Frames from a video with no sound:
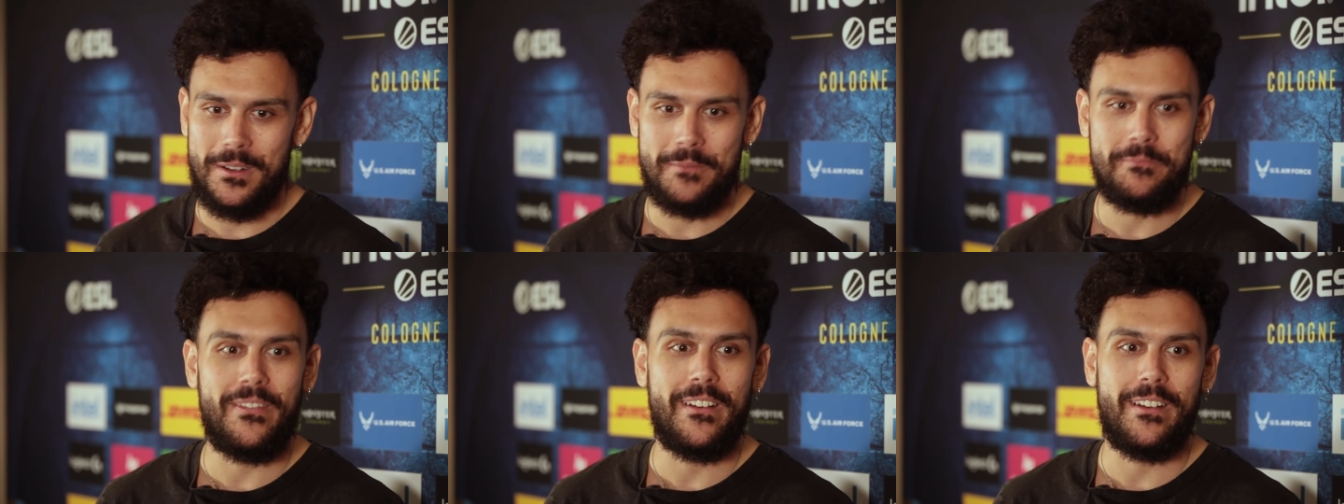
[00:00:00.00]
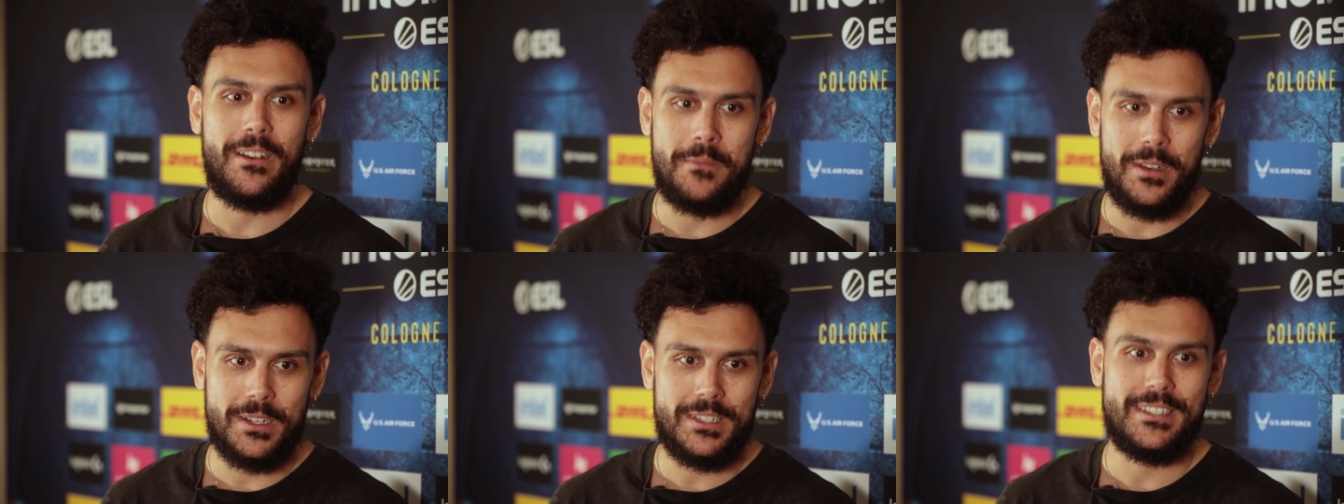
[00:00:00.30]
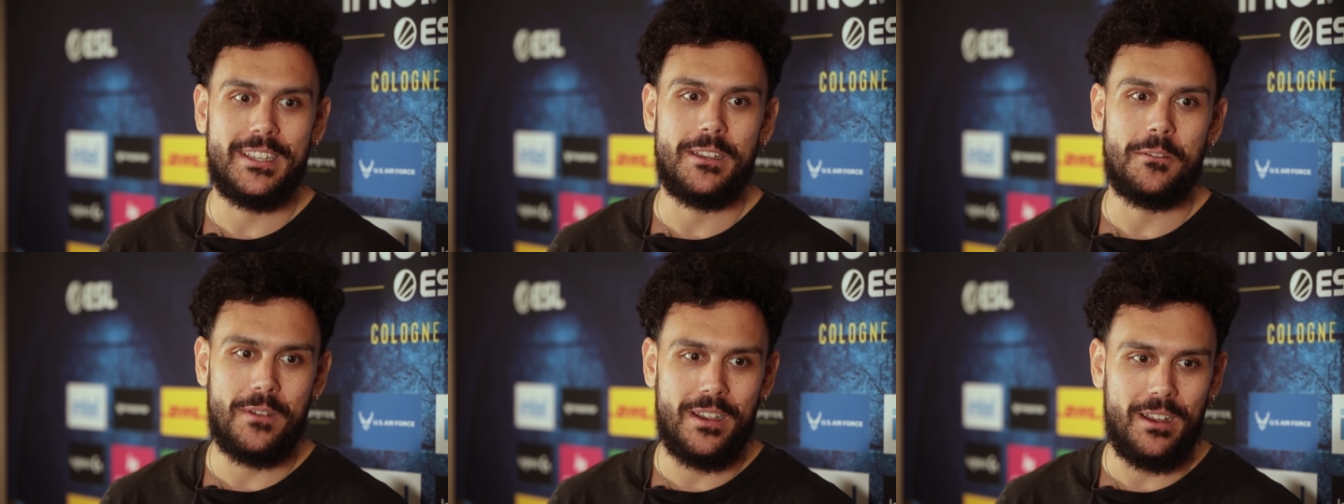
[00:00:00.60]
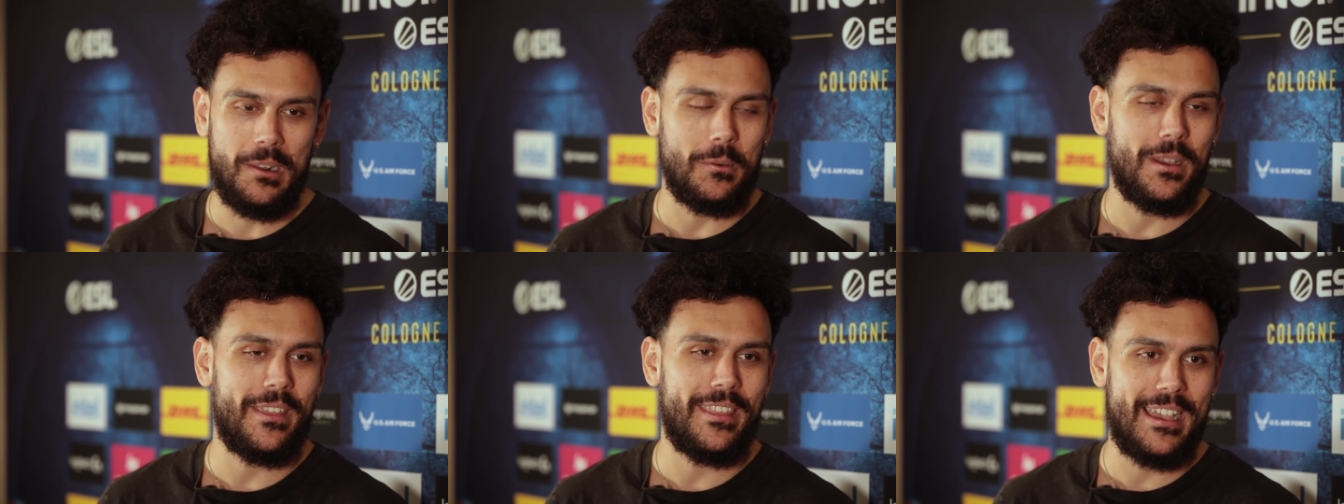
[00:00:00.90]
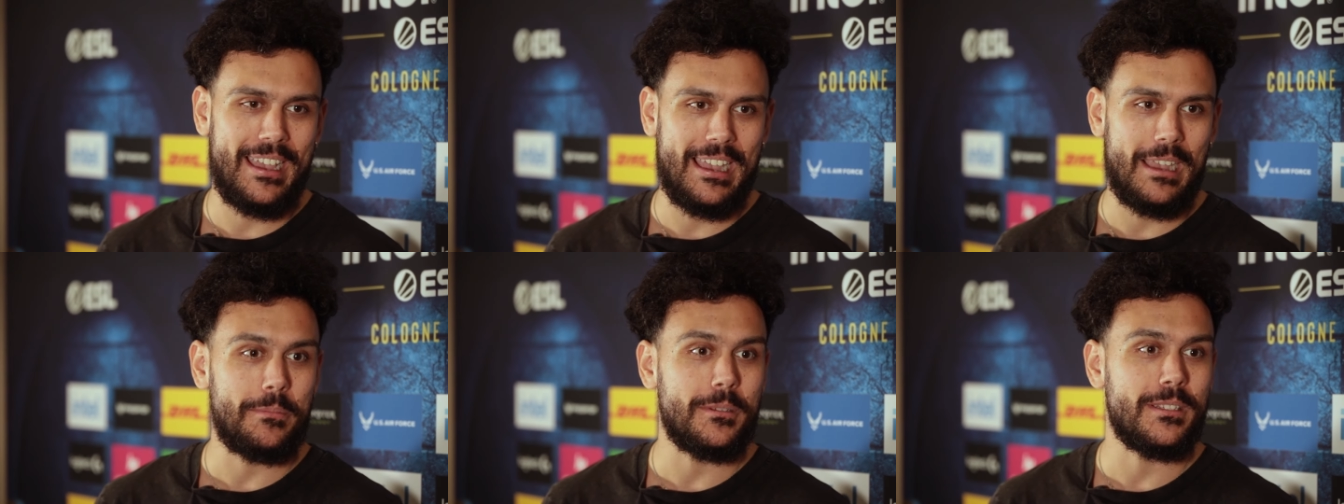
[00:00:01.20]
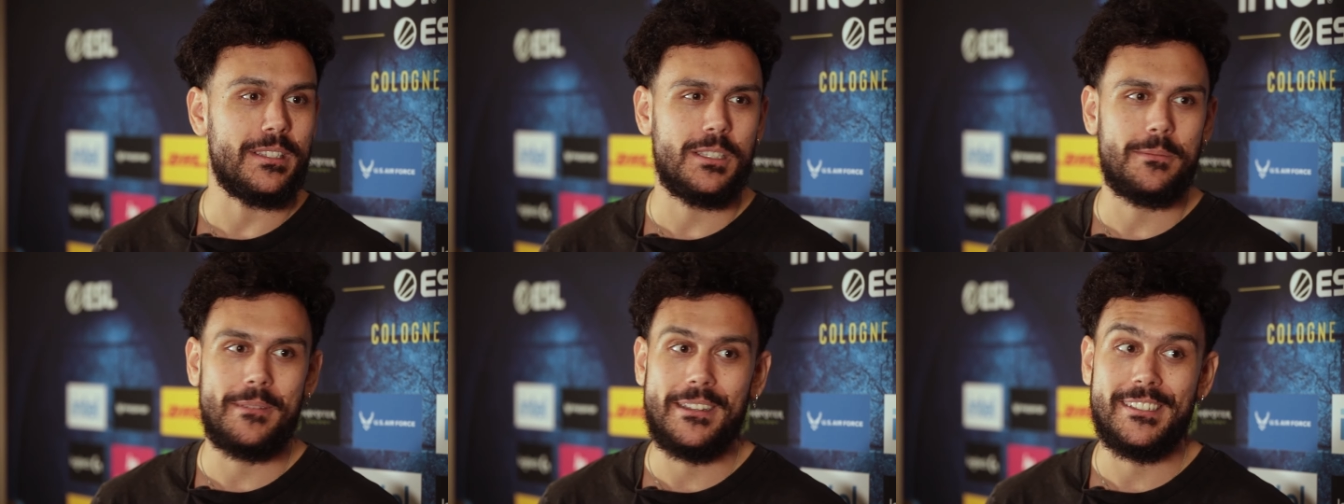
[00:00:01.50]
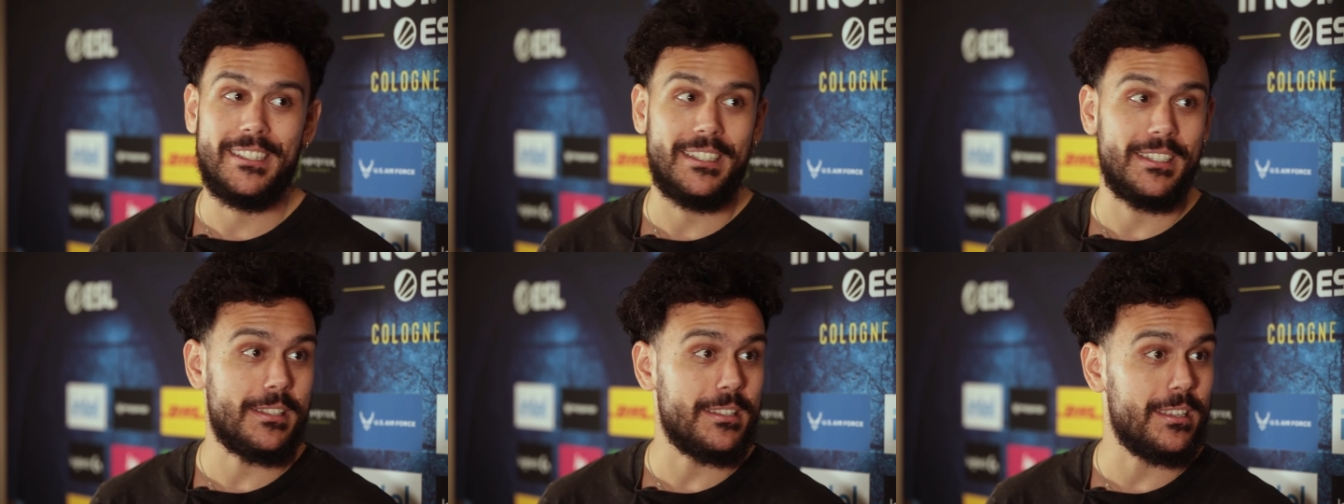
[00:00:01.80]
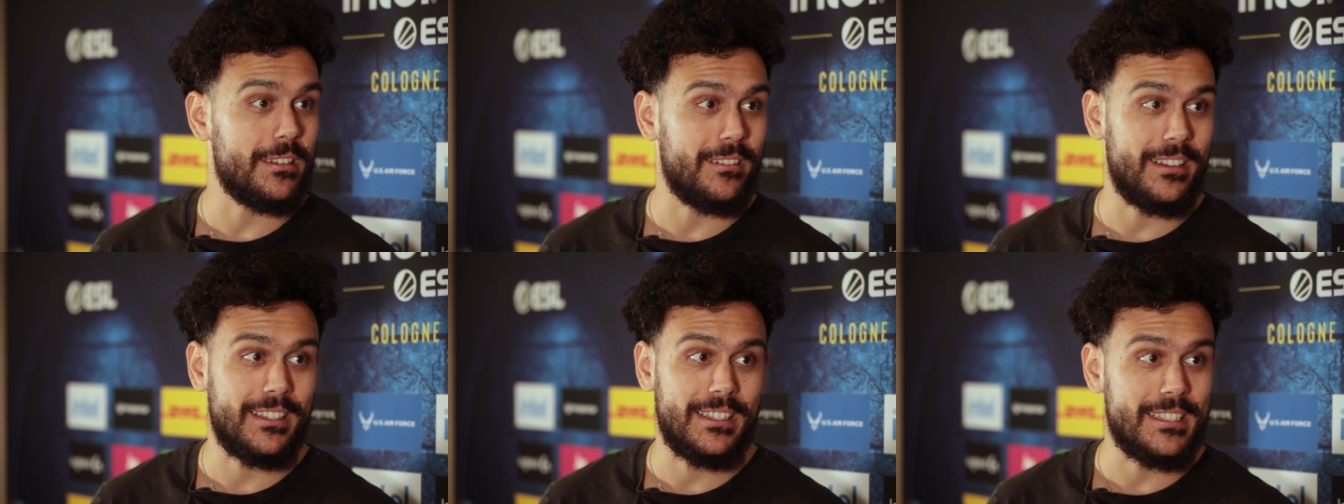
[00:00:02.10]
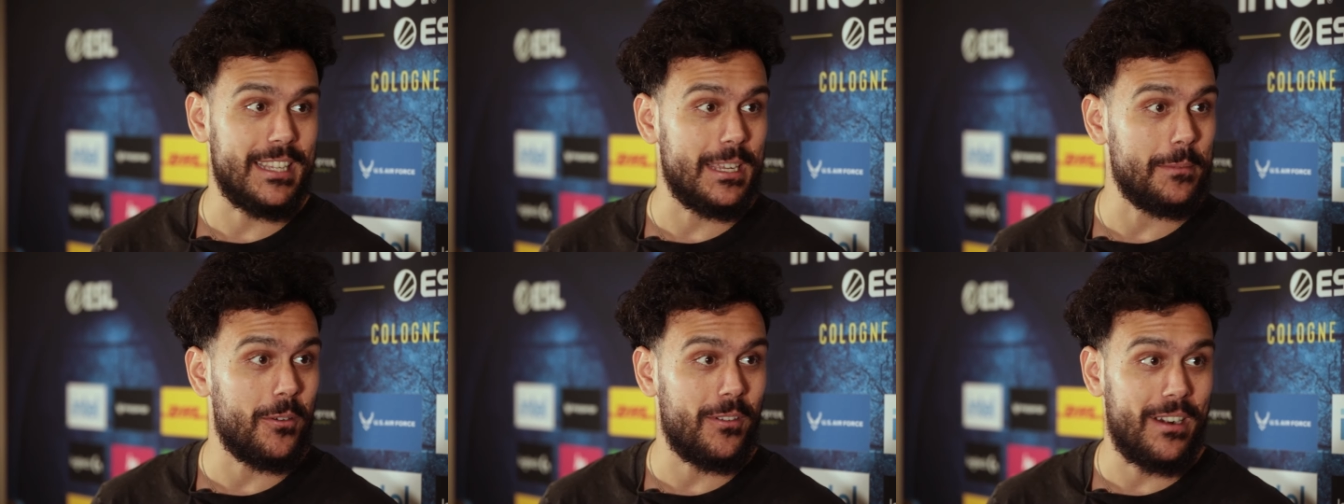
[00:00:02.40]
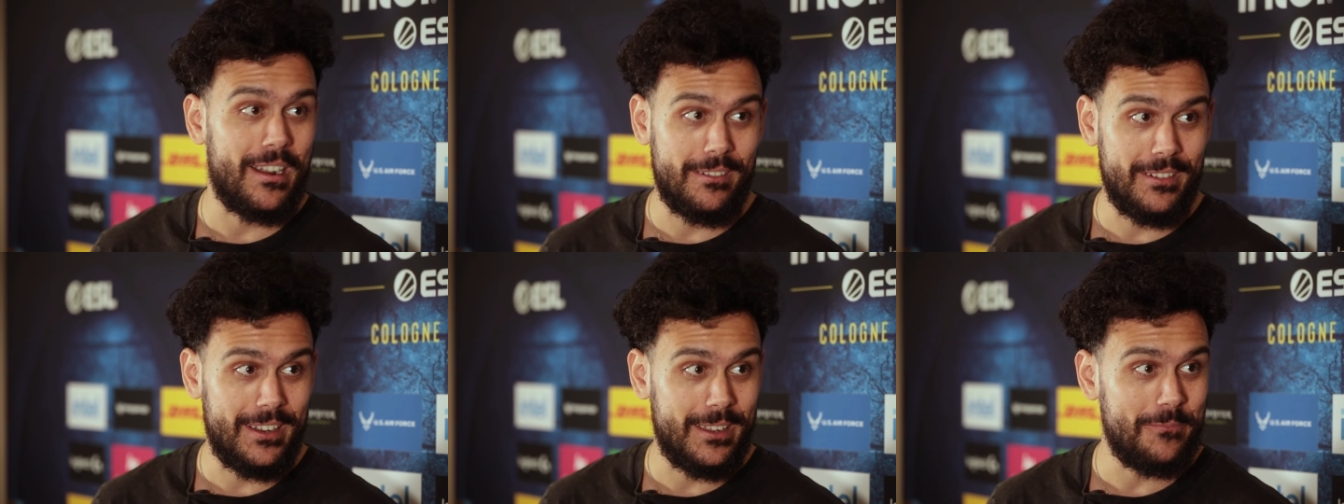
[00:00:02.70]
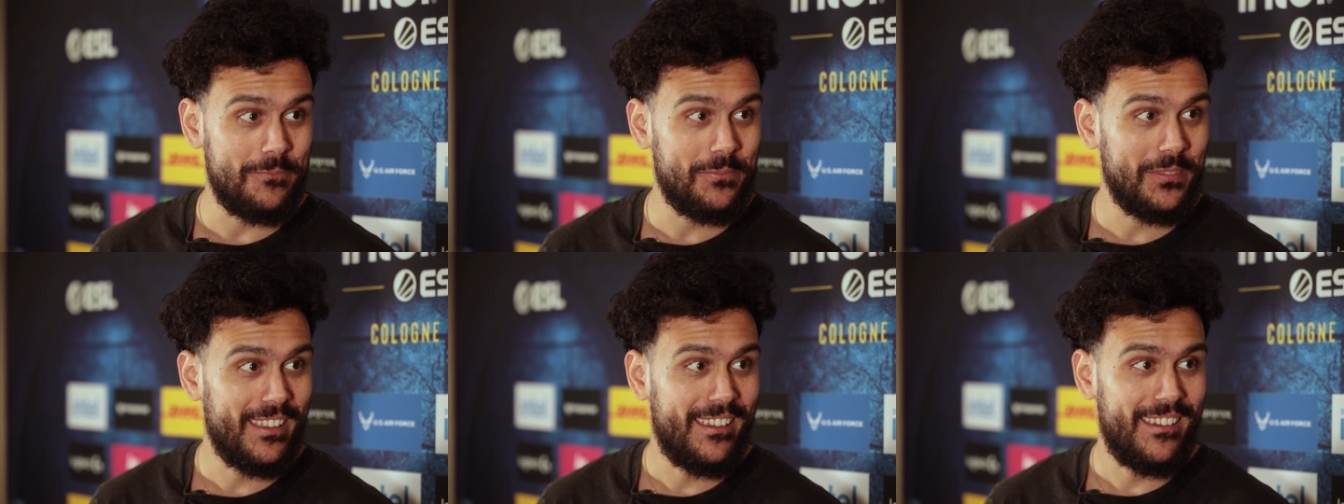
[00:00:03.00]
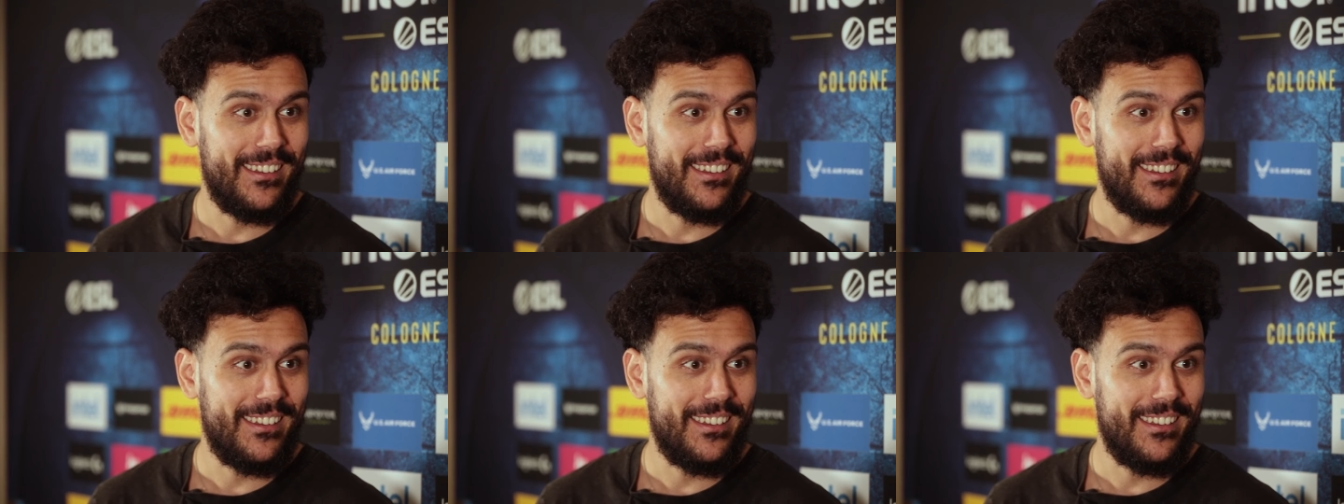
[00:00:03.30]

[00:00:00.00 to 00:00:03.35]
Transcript: very much see a world where that happens, especially considering the team around him.